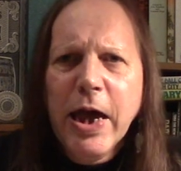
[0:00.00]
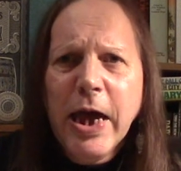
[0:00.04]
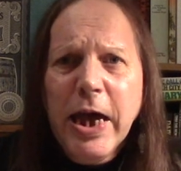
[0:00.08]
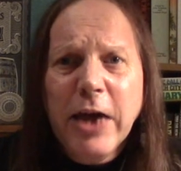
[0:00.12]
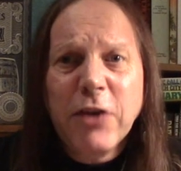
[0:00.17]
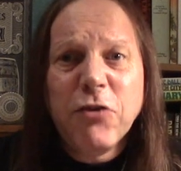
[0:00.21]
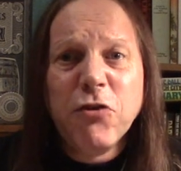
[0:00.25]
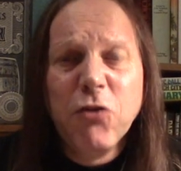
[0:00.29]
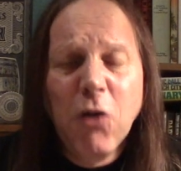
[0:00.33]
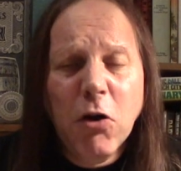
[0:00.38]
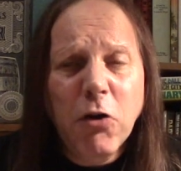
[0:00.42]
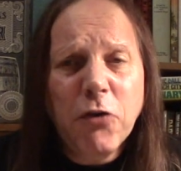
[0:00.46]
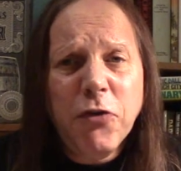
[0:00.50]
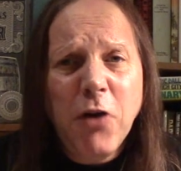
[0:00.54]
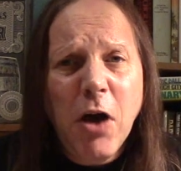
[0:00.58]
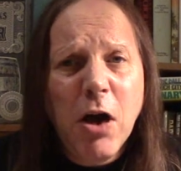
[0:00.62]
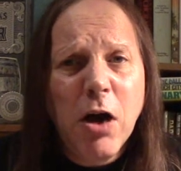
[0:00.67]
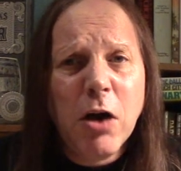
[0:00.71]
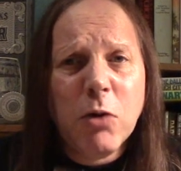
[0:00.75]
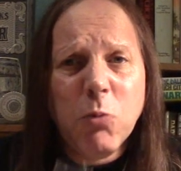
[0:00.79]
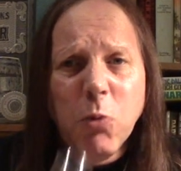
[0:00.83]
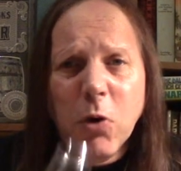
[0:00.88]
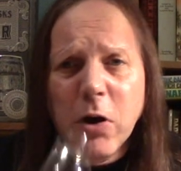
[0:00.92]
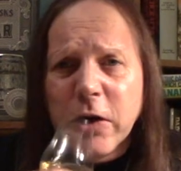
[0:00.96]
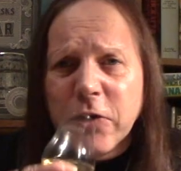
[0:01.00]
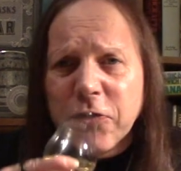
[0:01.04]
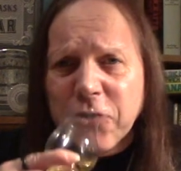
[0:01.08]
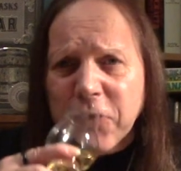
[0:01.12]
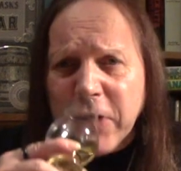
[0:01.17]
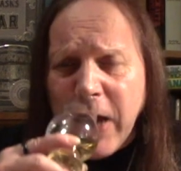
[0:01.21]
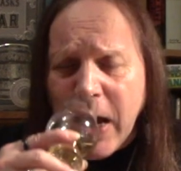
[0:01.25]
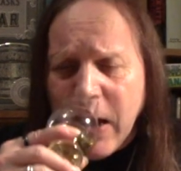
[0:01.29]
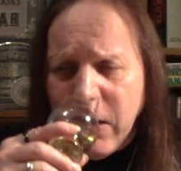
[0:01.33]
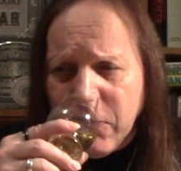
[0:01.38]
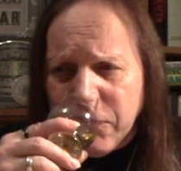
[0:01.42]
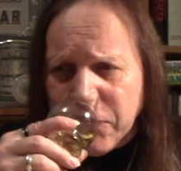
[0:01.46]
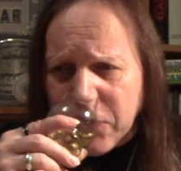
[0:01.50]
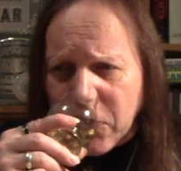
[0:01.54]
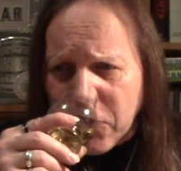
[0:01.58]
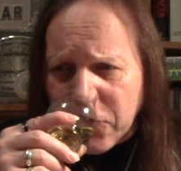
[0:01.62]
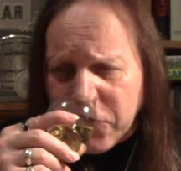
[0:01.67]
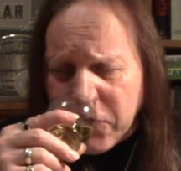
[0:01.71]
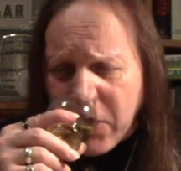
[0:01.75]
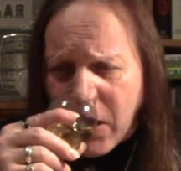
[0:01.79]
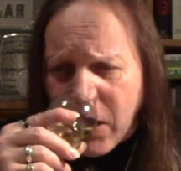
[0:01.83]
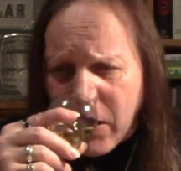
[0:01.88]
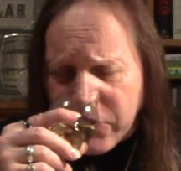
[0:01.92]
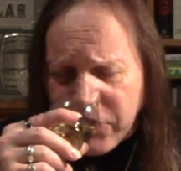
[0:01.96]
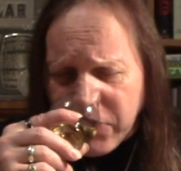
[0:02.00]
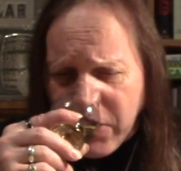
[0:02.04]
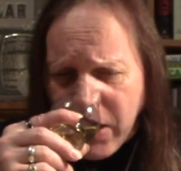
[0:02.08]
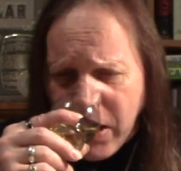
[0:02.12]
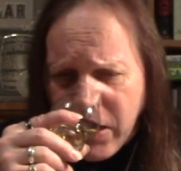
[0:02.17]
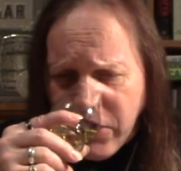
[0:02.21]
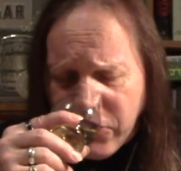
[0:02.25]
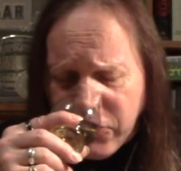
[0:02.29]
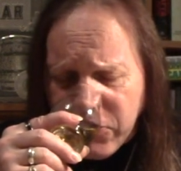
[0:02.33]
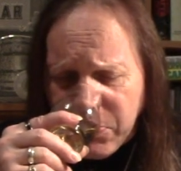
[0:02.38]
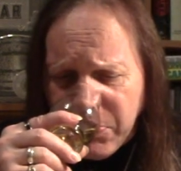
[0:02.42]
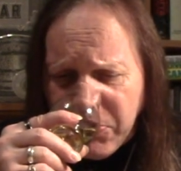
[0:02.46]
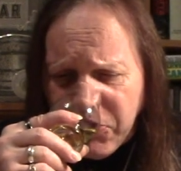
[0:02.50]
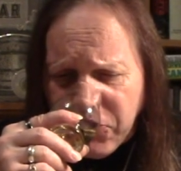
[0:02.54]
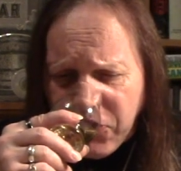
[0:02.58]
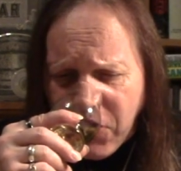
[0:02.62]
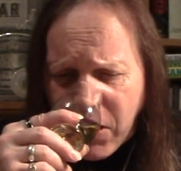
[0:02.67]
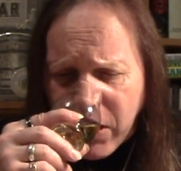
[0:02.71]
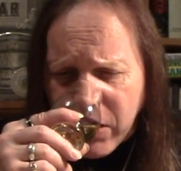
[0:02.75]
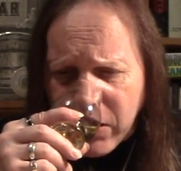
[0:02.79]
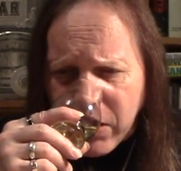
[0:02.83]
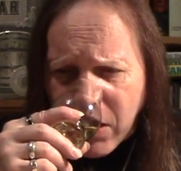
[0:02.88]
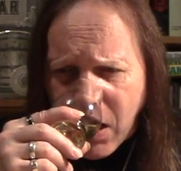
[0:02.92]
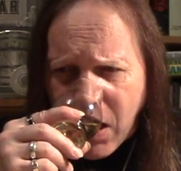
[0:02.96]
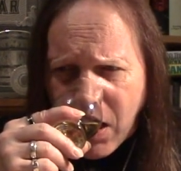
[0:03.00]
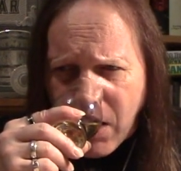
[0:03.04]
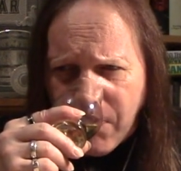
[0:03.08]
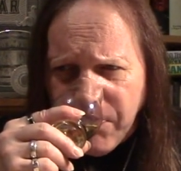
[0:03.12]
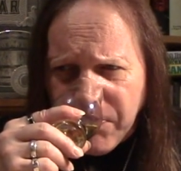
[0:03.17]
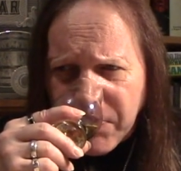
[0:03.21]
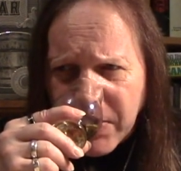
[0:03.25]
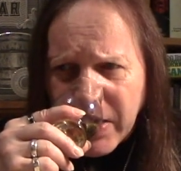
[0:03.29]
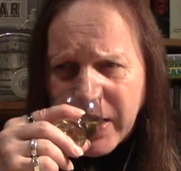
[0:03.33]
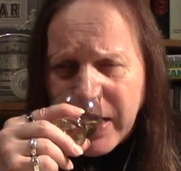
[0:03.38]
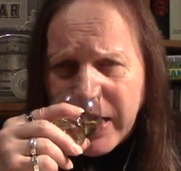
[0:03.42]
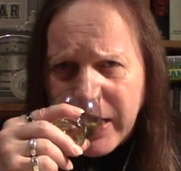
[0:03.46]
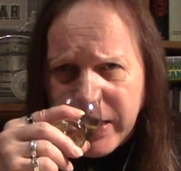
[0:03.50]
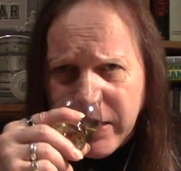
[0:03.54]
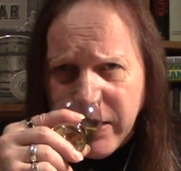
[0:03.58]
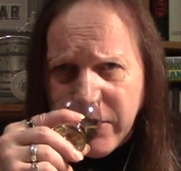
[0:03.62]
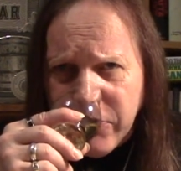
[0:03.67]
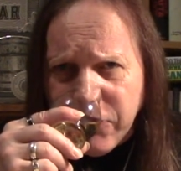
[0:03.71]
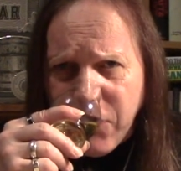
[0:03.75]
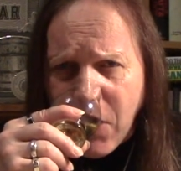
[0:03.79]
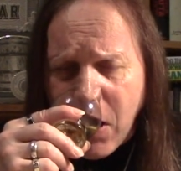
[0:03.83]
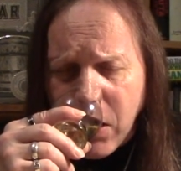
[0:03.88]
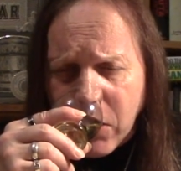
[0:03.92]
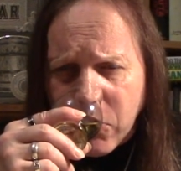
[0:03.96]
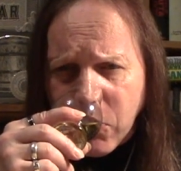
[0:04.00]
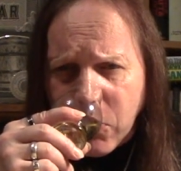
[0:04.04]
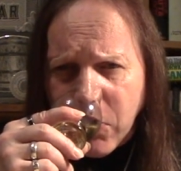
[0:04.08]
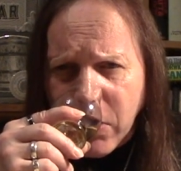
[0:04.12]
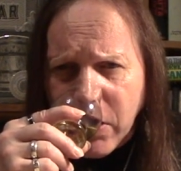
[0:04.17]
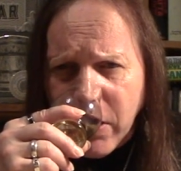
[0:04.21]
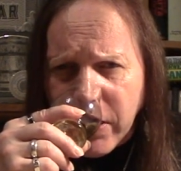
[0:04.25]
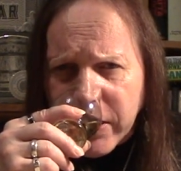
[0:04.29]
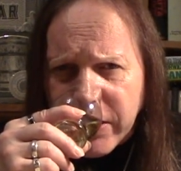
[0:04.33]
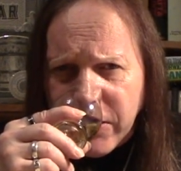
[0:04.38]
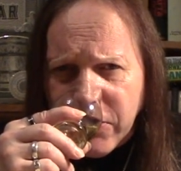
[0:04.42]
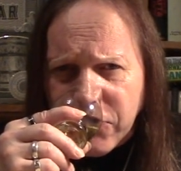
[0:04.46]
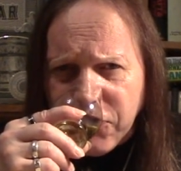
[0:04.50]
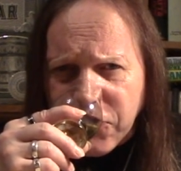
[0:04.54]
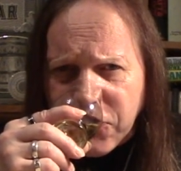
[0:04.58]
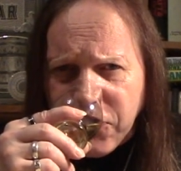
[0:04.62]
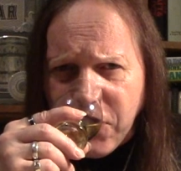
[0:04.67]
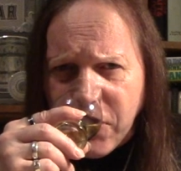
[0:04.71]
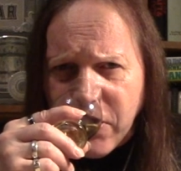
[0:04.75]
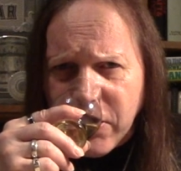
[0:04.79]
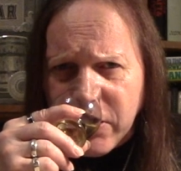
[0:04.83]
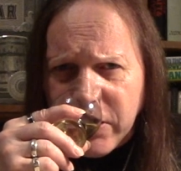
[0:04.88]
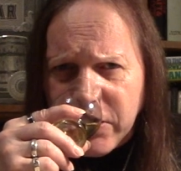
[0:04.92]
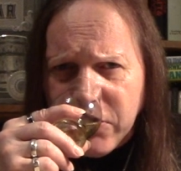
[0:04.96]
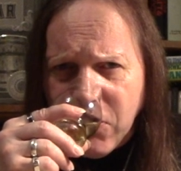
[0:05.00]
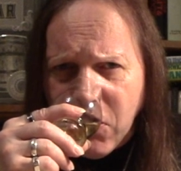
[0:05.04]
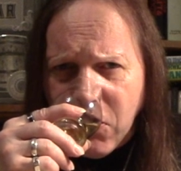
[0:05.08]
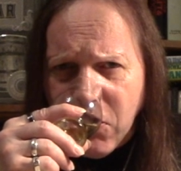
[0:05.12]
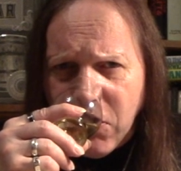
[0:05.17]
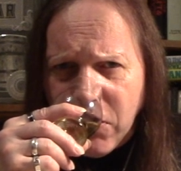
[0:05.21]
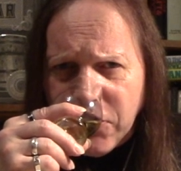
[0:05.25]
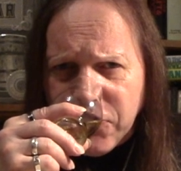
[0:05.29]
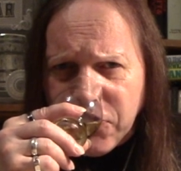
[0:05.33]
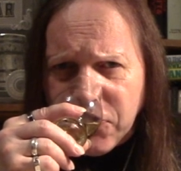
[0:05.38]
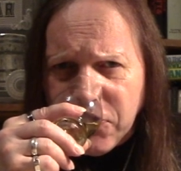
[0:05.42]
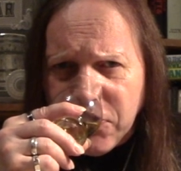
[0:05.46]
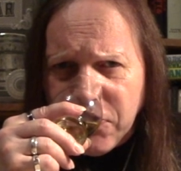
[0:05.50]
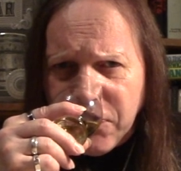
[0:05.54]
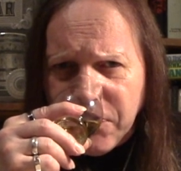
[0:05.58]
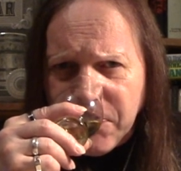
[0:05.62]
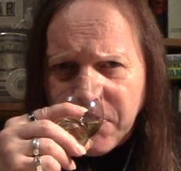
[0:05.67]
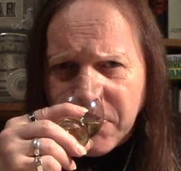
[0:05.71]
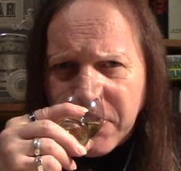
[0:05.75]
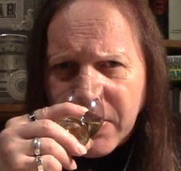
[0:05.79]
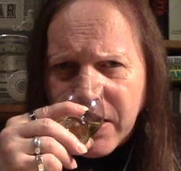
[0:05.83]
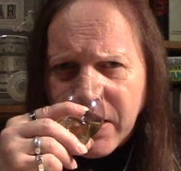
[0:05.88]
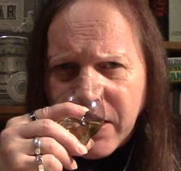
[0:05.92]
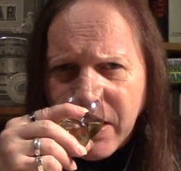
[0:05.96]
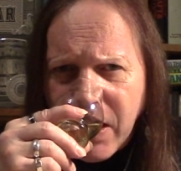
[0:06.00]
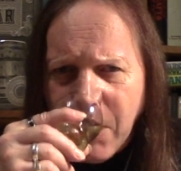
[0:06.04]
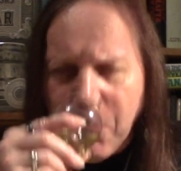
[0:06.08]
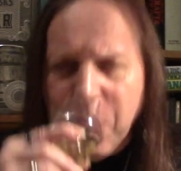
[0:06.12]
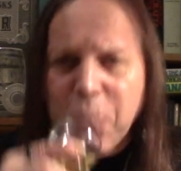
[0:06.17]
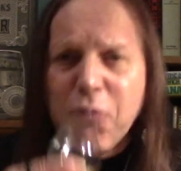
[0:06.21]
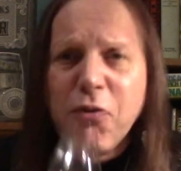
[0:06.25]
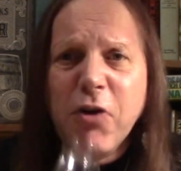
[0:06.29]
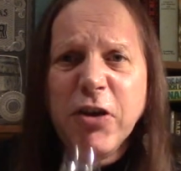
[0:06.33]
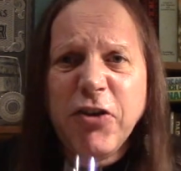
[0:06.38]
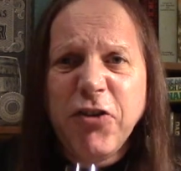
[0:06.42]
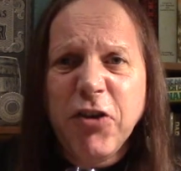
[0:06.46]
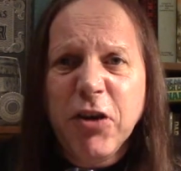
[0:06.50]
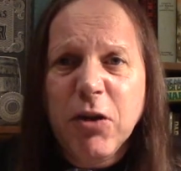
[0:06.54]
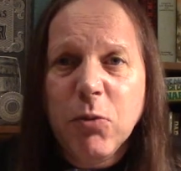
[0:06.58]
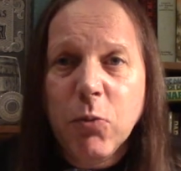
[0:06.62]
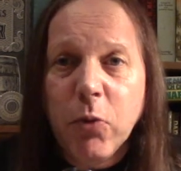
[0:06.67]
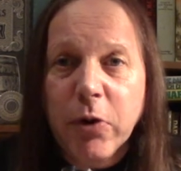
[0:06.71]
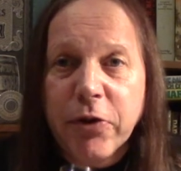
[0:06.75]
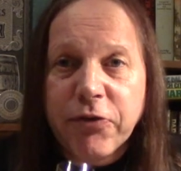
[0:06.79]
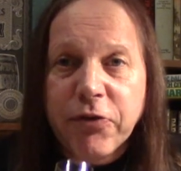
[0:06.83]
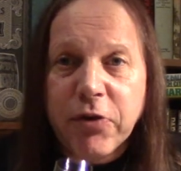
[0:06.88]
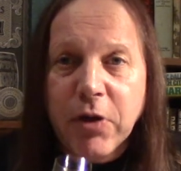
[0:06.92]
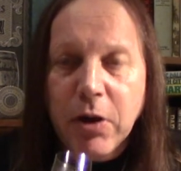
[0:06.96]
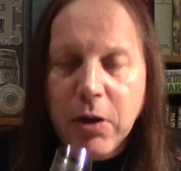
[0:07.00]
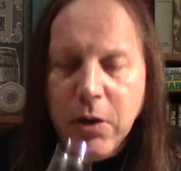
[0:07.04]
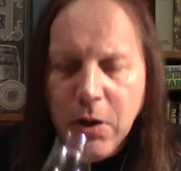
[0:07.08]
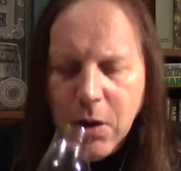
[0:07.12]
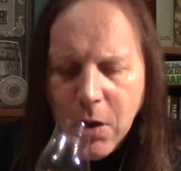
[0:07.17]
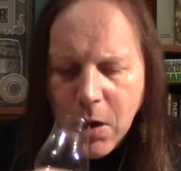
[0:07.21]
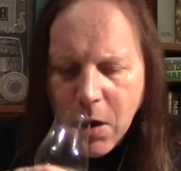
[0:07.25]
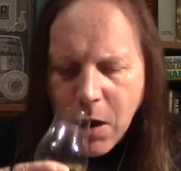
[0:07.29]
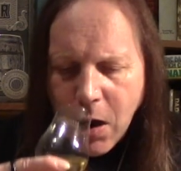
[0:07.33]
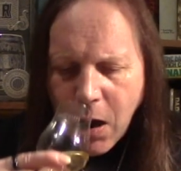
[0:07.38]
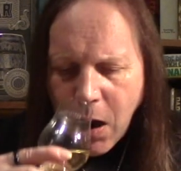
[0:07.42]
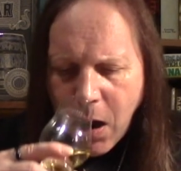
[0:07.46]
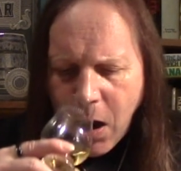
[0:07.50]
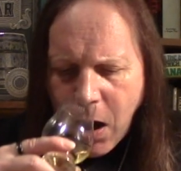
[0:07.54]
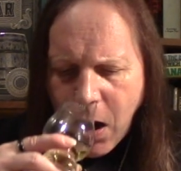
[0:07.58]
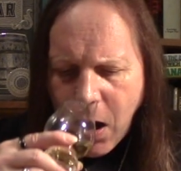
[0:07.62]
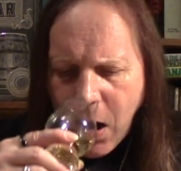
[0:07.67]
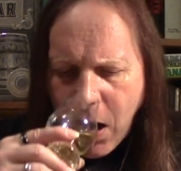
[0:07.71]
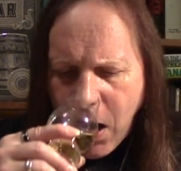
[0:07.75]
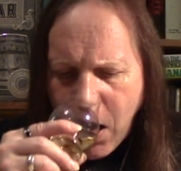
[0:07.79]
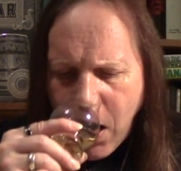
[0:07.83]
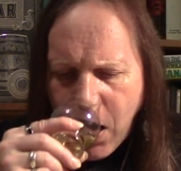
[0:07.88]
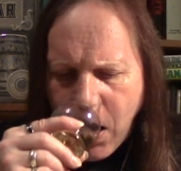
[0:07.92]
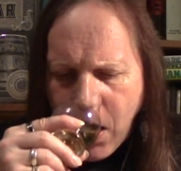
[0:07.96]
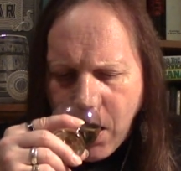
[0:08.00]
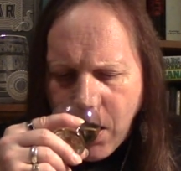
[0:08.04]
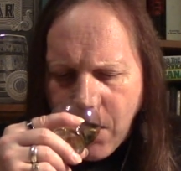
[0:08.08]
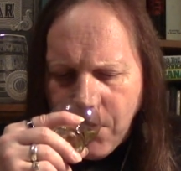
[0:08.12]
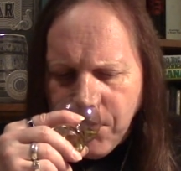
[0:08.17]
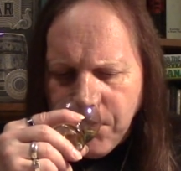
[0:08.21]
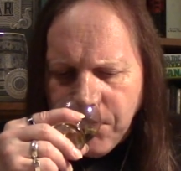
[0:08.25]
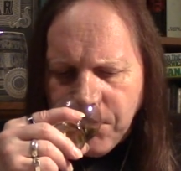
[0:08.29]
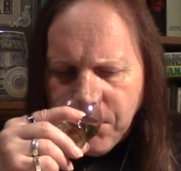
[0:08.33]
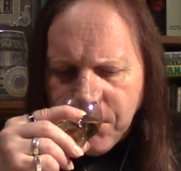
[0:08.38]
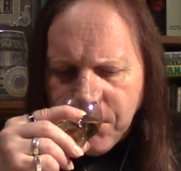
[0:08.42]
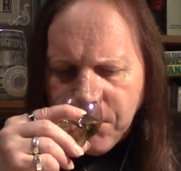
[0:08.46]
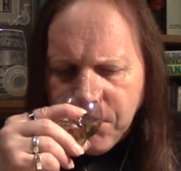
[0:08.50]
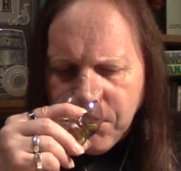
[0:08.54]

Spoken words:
it's not as hard work as the Calvados cask, it has to be said. It is hard work. It's certainly not a sort of a pretty whiskey. I